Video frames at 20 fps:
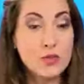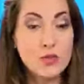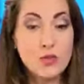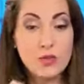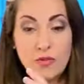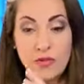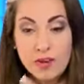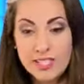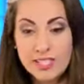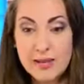So
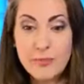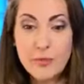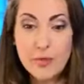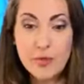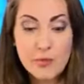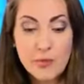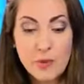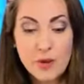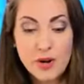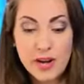for example,
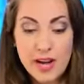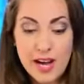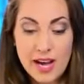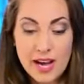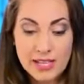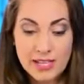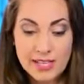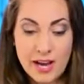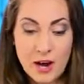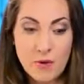the book
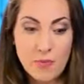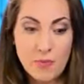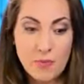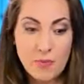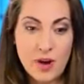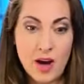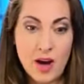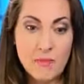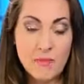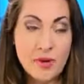has now
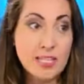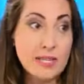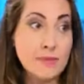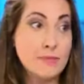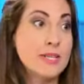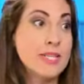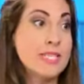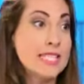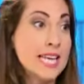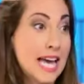gotten picked
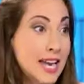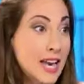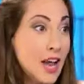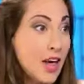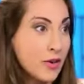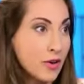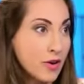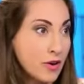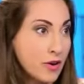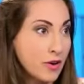up in 10
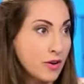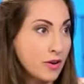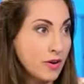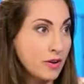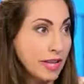other